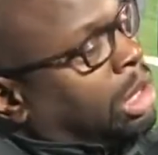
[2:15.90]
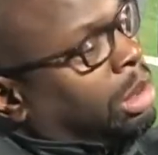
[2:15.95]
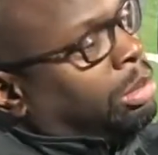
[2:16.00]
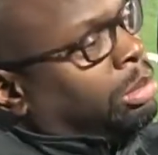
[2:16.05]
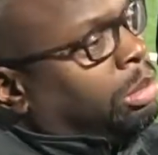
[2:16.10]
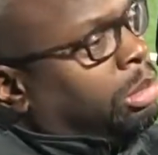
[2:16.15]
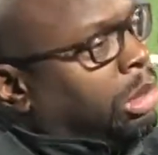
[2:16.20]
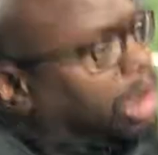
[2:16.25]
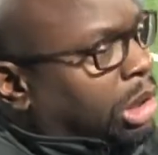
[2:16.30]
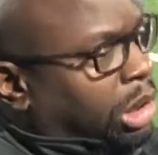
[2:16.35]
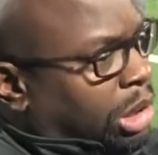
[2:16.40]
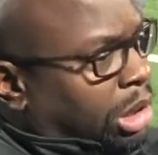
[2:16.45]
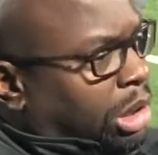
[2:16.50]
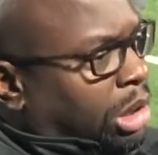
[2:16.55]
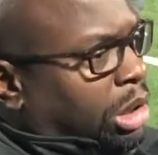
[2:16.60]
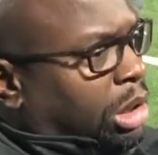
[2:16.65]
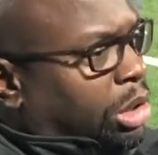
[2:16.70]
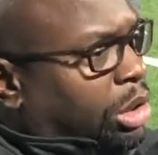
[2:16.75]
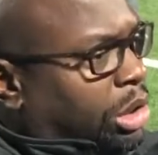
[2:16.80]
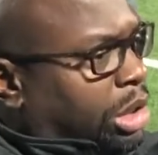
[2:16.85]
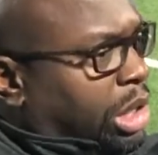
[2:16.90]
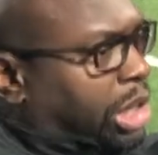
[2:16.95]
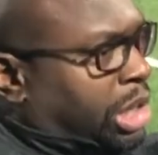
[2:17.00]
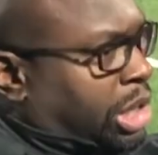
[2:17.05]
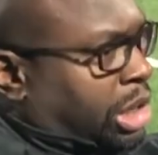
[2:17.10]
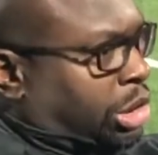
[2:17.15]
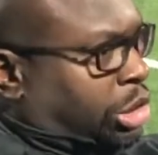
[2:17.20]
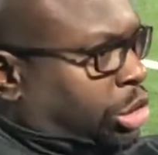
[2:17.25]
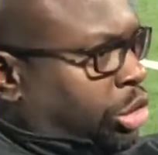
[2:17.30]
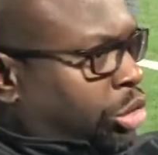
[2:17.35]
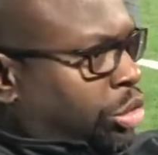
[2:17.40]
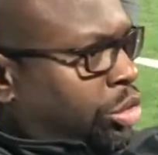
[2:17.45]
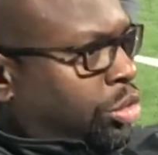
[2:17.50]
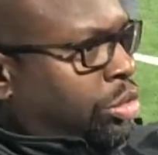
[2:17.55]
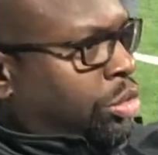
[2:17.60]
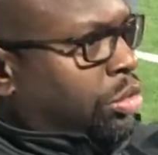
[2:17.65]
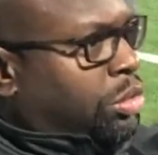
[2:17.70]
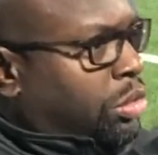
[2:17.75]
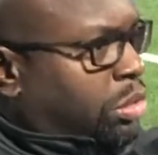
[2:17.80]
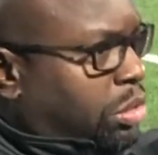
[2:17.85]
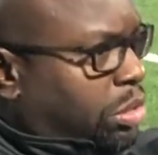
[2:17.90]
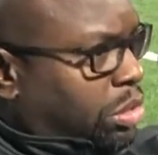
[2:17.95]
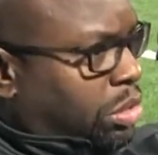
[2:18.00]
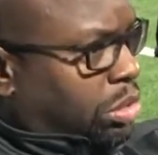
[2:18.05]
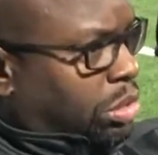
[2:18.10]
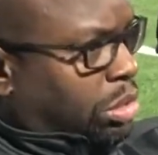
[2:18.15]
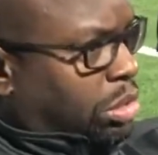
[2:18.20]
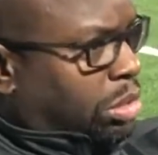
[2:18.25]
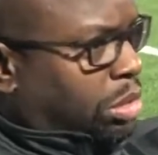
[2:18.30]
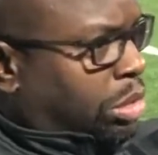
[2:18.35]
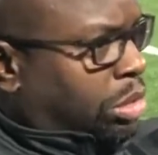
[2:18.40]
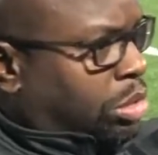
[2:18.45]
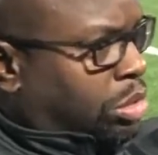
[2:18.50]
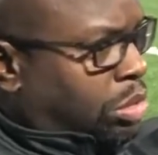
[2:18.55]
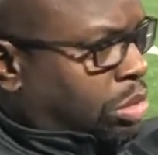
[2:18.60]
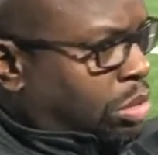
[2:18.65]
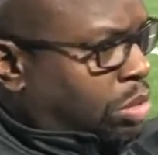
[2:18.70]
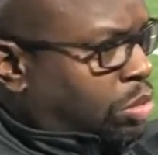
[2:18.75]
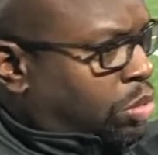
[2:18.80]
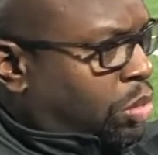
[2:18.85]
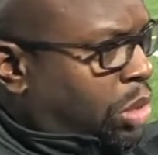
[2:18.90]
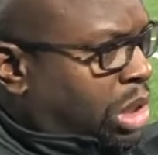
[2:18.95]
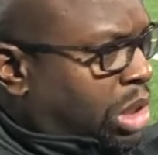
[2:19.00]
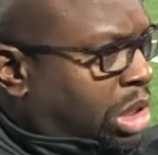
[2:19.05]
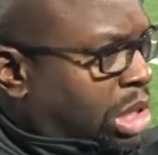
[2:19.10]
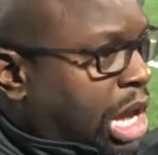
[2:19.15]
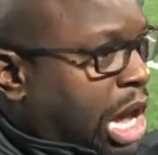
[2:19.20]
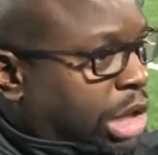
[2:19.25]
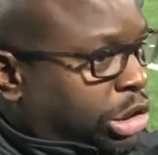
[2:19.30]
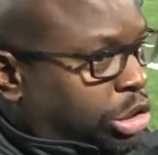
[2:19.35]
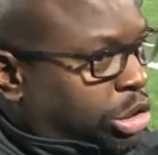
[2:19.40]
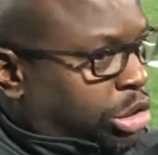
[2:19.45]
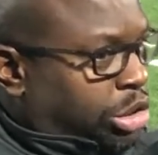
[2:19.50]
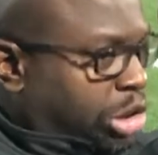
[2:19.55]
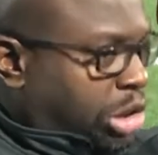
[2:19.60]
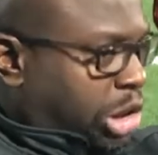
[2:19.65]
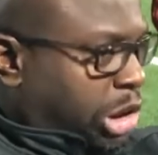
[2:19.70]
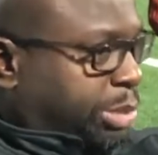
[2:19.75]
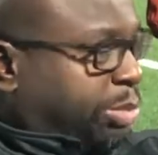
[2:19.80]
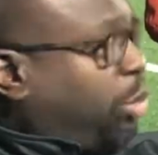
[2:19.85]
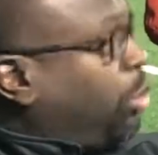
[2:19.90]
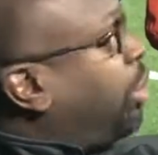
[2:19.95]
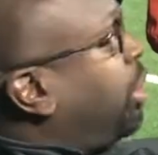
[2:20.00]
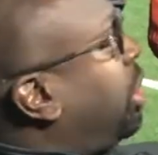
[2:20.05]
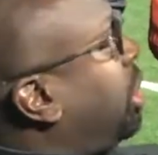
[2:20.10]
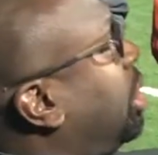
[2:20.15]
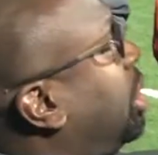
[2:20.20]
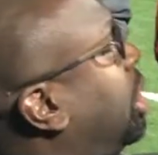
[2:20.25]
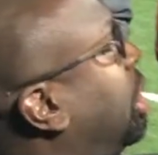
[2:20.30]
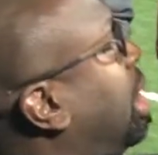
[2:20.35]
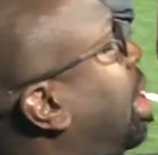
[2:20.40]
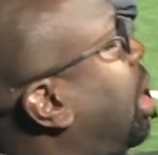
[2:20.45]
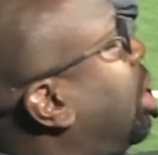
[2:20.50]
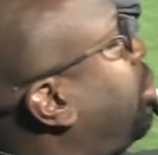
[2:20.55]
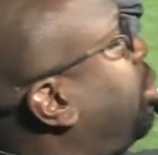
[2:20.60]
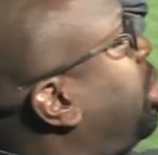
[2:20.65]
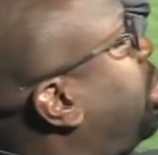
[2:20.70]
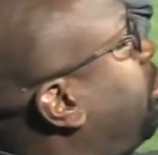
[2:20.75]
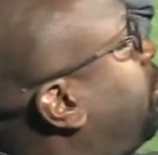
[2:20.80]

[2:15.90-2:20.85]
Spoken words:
And looking into what got you to this point, and then how do we